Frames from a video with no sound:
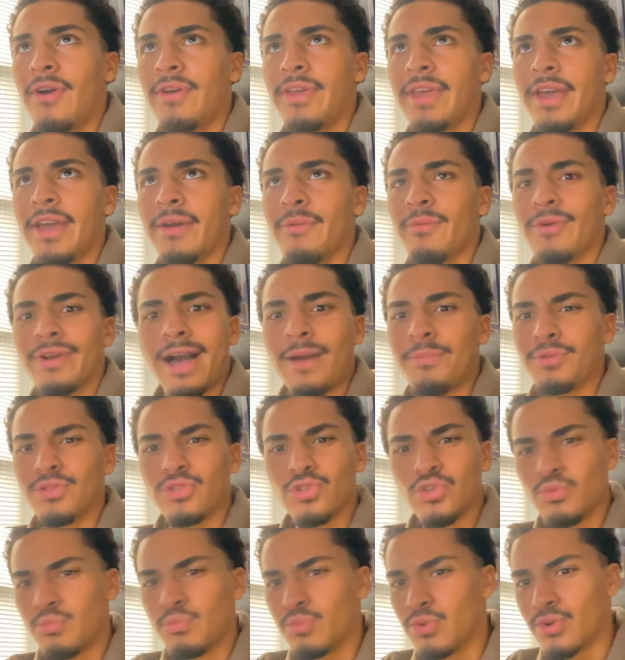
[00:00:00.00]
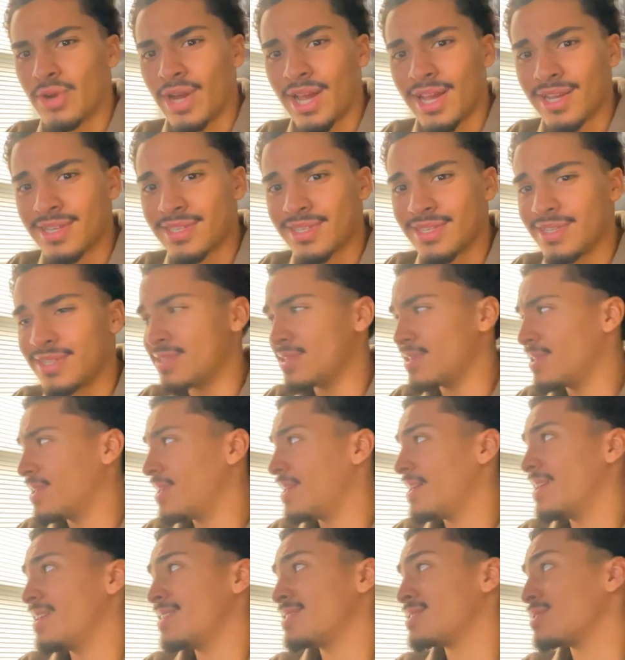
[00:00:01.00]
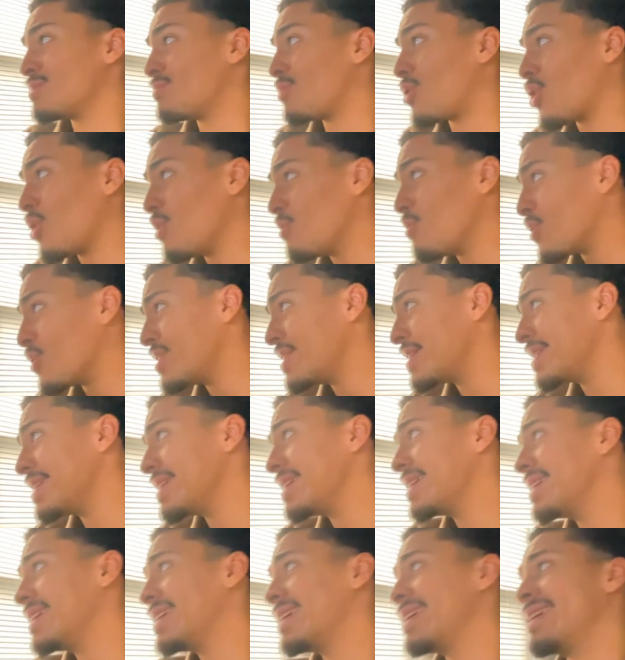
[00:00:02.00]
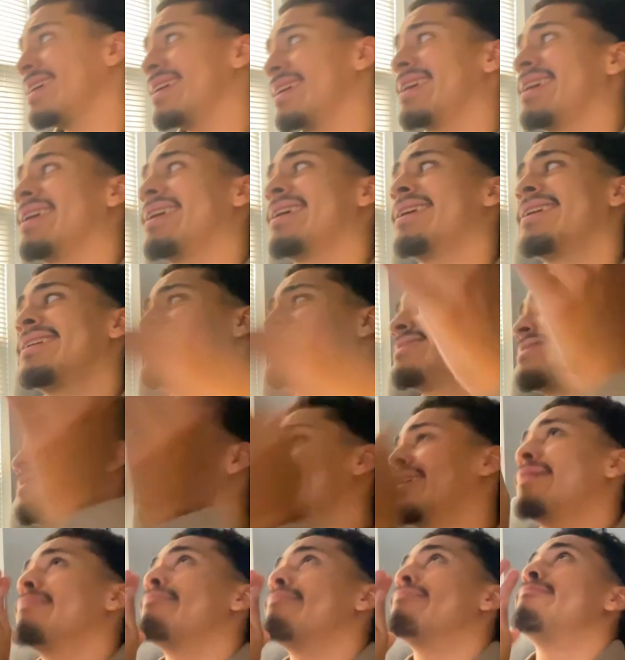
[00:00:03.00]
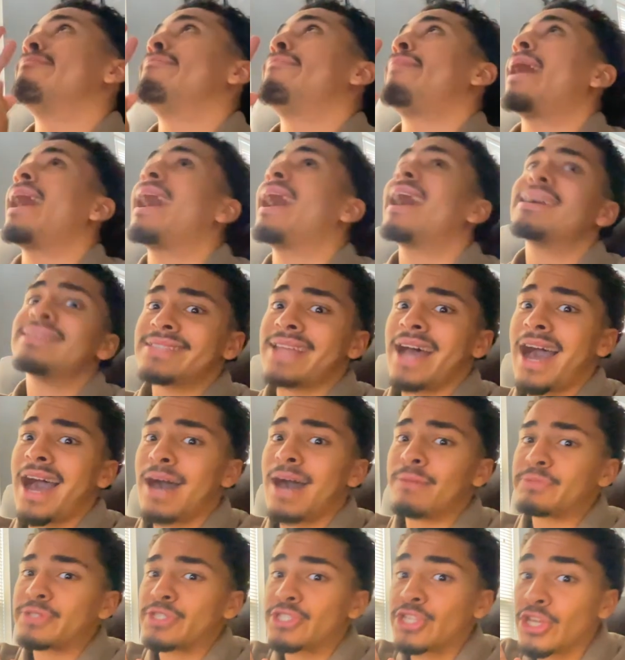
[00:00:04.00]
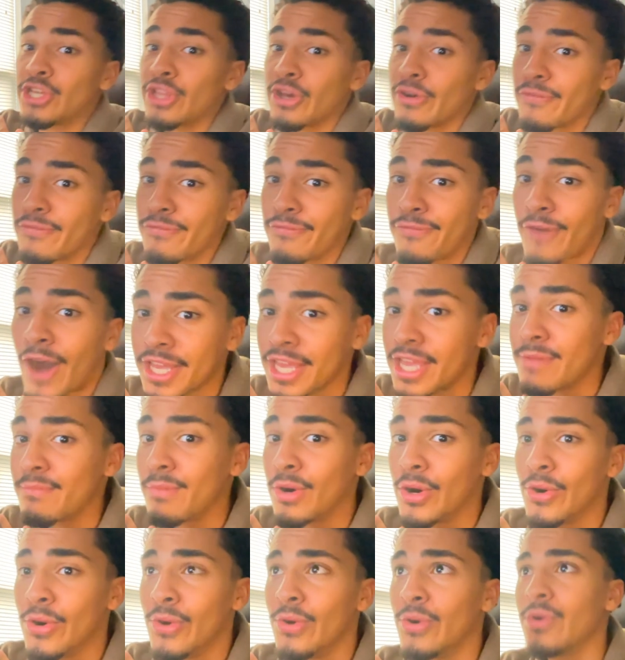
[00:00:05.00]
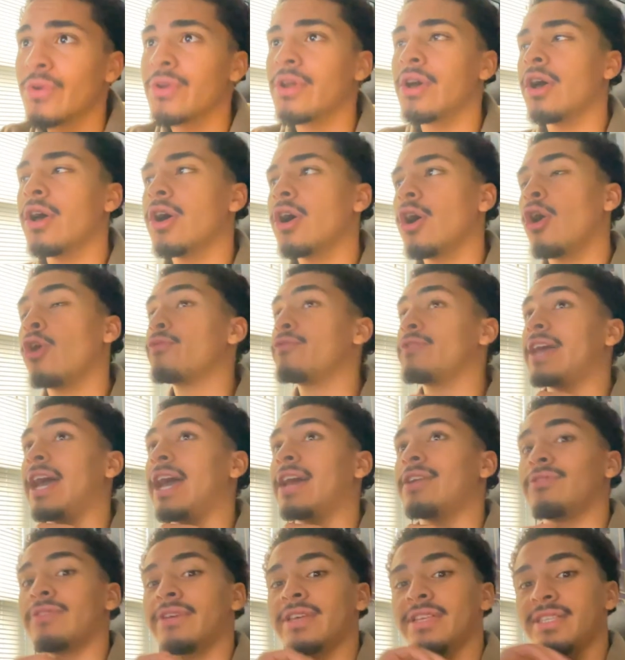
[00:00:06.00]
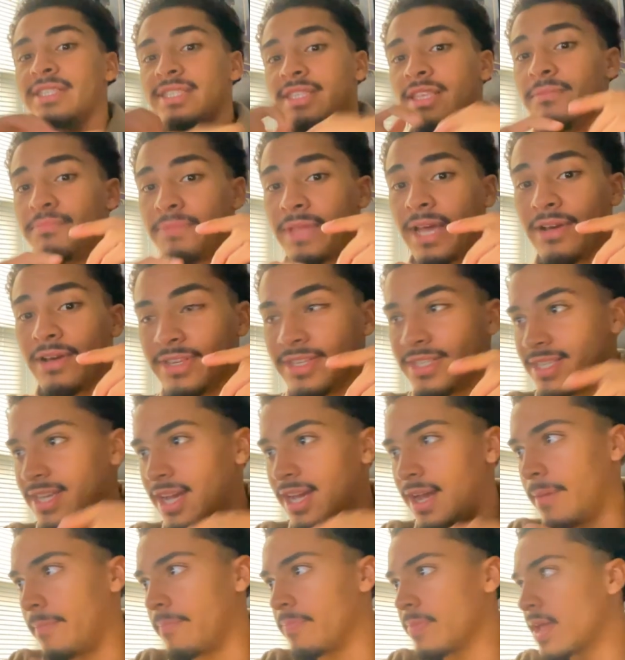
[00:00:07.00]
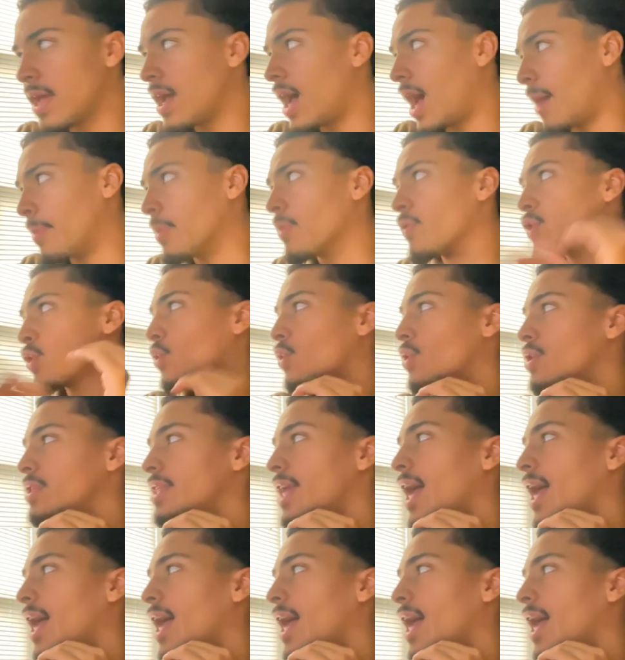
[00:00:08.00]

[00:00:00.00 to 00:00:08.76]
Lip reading: we're copping 2 Boondoxes tomorrow morning. Buy stops to the fucking moon. Hopefully I don't get slipped out this time. I'm gonna record that,